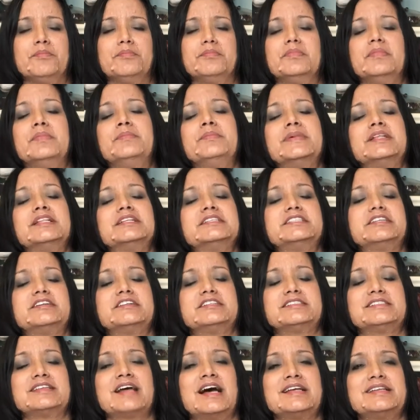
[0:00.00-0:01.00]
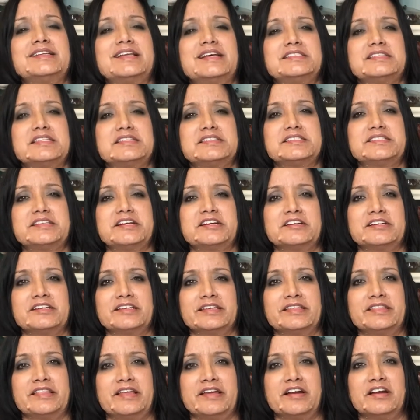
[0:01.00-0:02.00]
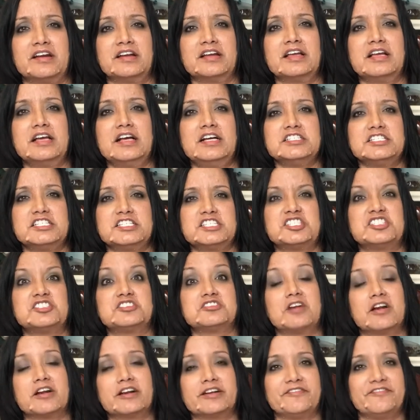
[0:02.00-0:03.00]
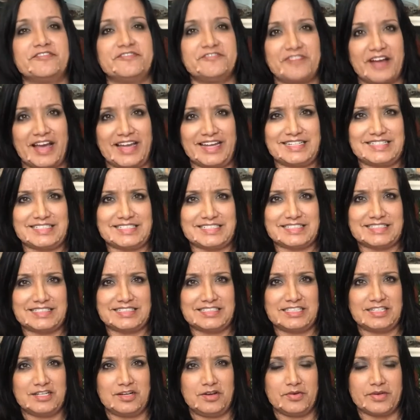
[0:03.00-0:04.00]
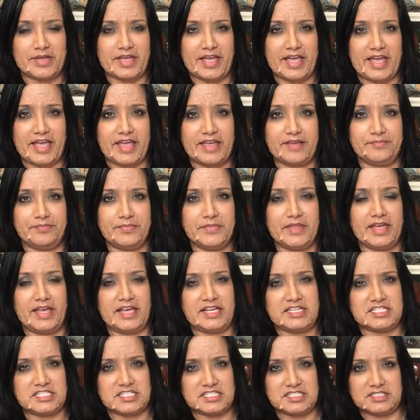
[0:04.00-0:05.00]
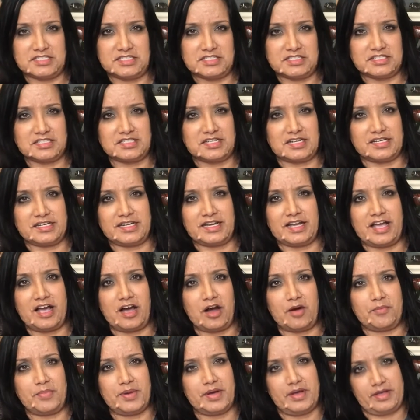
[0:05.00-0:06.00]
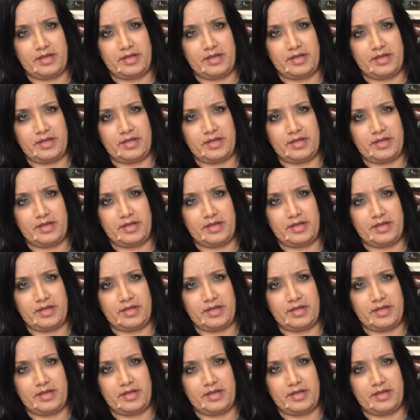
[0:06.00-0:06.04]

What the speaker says: military is not necessarily there to start a fight, okay? It's gonna help